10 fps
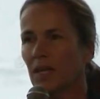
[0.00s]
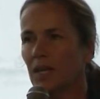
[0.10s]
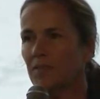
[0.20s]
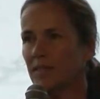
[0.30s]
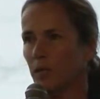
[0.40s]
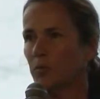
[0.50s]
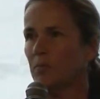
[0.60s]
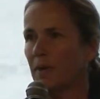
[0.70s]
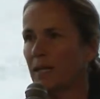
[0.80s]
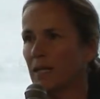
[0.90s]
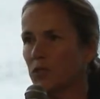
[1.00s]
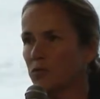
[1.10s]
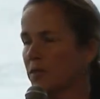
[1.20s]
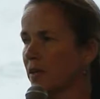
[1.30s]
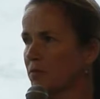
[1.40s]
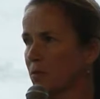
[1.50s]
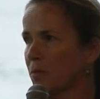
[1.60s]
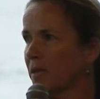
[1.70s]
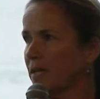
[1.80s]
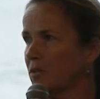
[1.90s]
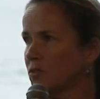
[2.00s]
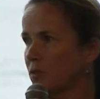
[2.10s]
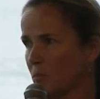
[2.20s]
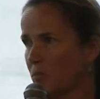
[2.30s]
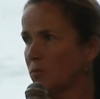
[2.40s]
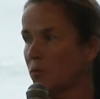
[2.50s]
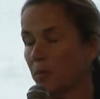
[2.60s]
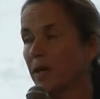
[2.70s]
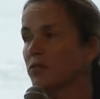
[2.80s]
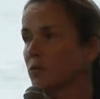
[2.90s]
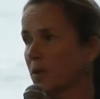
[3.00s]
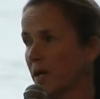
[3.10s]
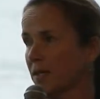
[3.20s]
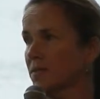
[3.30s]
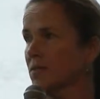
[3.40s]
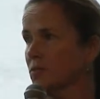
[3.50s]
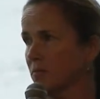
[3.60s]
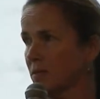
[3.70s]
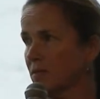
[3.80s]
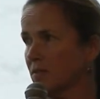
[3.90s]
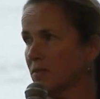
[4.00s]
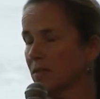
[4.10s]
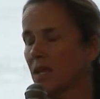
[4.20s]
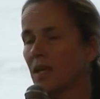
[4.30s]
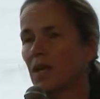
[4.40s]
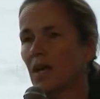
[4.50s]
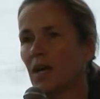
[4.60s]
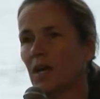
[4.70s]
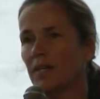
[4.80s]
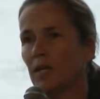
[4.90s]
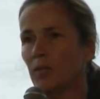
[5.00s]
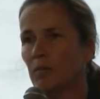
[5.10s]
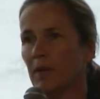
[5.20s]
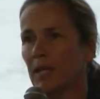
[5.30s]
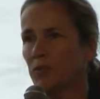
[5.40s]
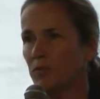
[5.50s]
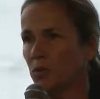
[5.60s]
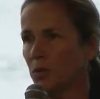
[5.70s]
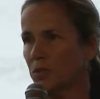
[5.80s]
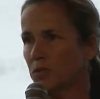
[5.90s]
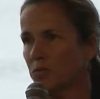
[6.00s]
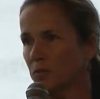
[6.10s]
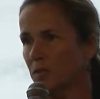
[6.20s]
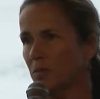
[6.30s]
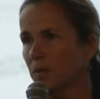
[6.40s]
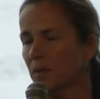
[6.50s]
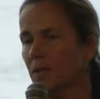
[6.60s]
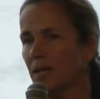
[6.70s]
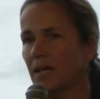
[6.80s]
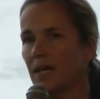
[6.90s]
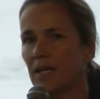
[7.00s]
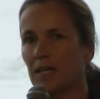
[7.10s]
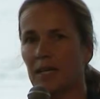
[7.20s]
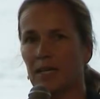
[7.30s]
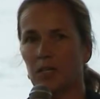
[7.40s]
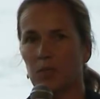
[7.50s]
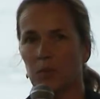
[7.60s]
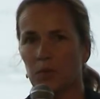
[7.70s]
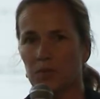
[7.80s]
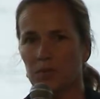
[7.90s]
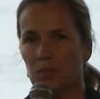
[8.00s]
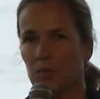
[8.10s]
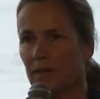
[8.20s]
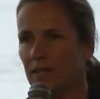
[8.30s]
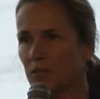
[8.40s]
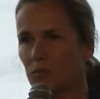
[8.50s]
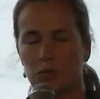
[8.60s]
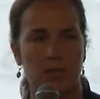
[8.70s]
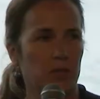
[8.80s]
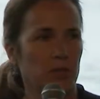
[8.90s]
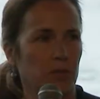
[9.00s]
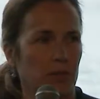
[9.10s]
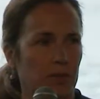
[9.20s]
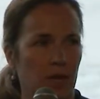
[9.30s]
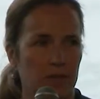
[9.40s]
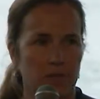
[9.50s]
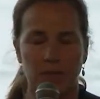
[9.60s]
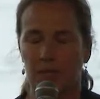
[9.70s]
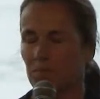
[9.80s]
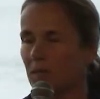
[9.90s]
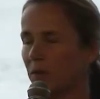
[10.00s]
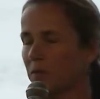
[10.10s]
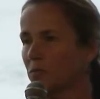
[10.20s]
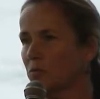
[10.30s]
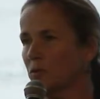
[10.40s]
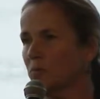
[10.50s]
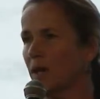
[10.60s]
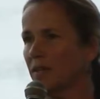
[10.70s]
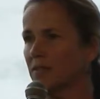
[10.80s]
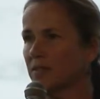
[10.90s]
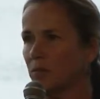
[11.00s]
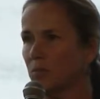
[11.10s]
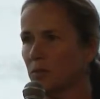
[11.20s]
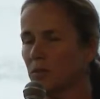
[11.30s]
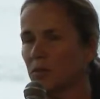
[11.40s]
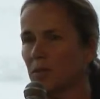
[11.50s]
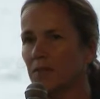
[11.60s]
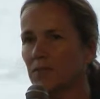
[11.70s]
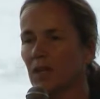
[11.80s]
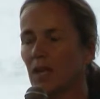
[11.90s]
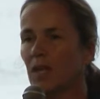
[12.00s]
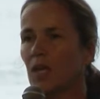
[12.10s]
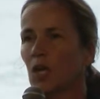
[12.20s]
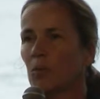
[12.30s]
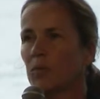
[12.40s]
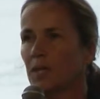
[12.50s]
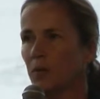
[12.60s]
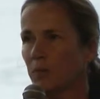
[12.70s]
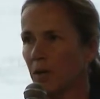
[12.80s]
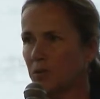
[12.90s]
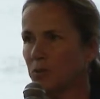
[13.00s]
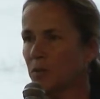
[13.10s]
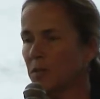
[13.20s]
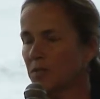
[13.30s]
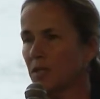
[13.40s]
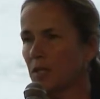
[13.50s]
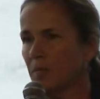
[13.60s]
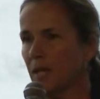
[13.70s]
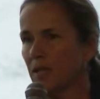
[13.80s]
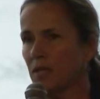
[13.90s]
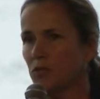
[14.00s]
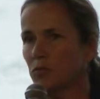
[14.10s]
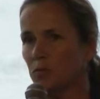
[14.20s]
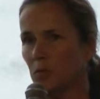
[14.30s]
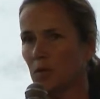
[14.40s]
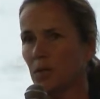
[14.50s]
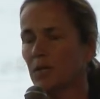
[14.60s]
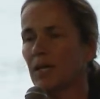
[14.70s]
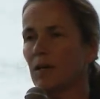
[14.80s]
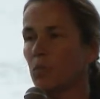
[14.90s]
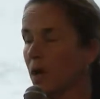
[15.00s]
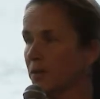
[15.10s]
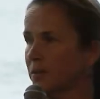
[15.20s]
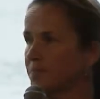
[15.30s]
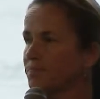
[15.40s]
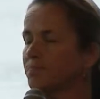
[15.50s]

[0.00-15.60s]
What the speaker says: is that you would manage for that full range of products and services. That you would manage, of course, for timber and the importance it provides for shelter and all of the other forest products that are important to us, but that you would also increasingly manage for water,